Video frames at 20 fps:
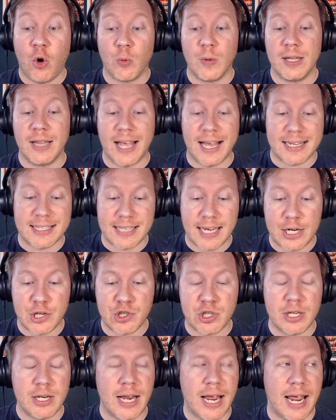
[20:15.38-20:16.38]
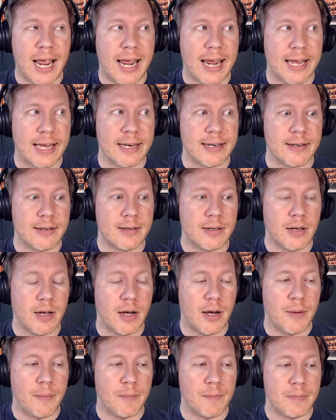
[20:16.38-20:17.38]
relaxation and
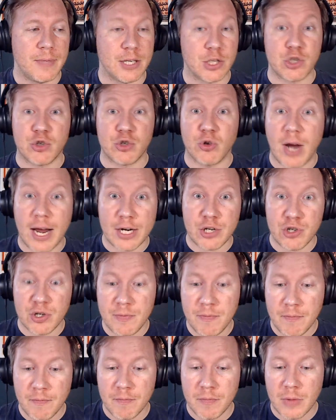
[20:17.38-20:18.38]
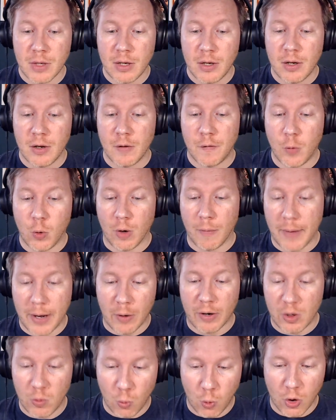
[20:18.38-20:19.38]
distraction for
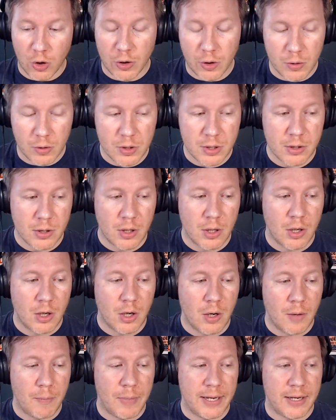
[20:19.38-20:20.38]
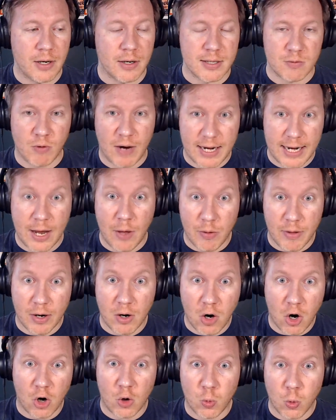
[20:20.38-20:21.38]
American workers, because right now
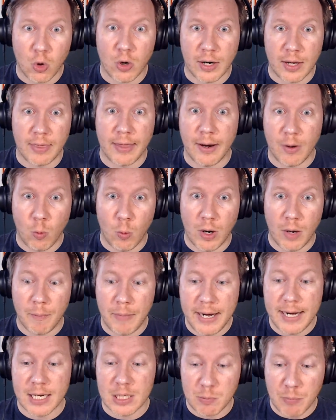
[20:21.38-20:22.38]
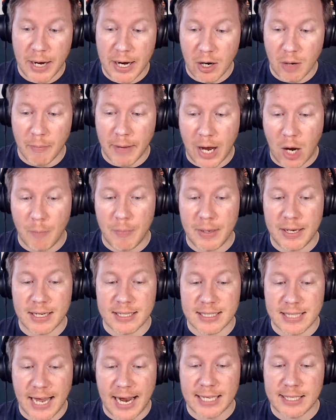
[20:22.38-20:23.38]
their hard work and their well-being is paramount,
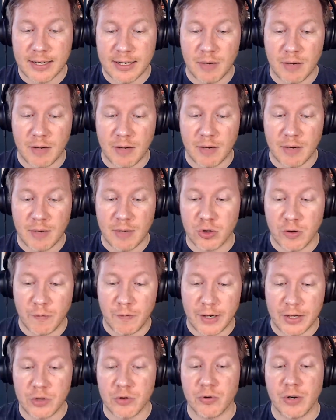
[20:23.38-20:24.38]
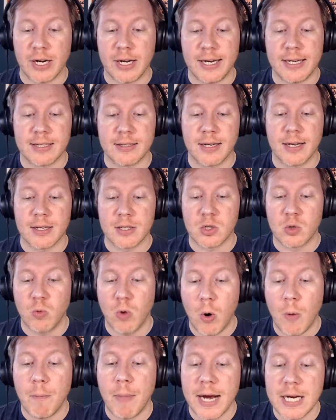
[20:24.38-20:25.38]
because that's going to be essential to victory. And he says,
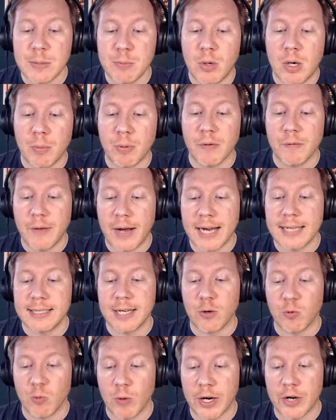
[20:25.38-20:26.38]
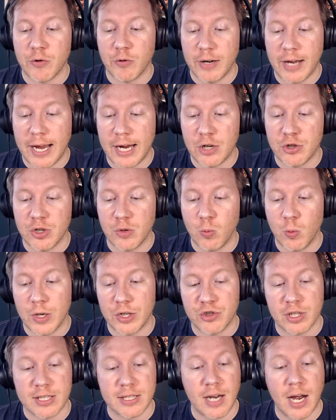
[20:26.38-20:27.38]
quote, "Baseball provides a recreation
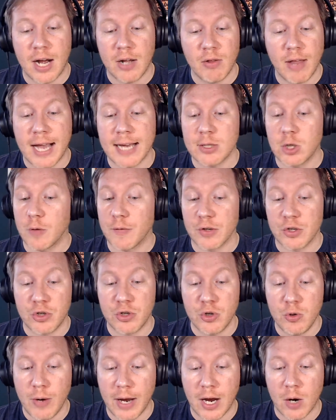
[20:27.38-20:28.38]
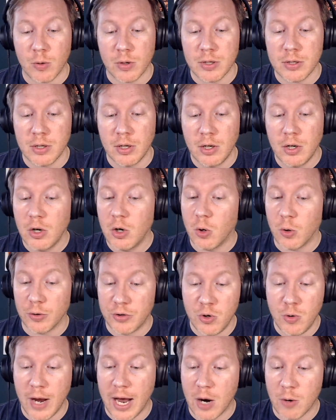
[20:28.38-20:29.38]
which does not last over 2 hours or
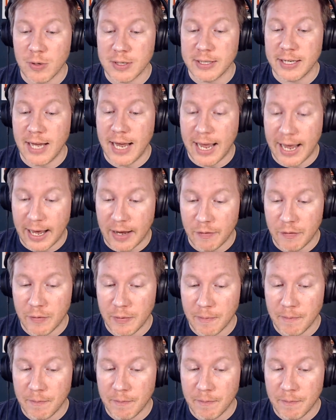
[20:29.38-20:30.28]
2 hours and a half,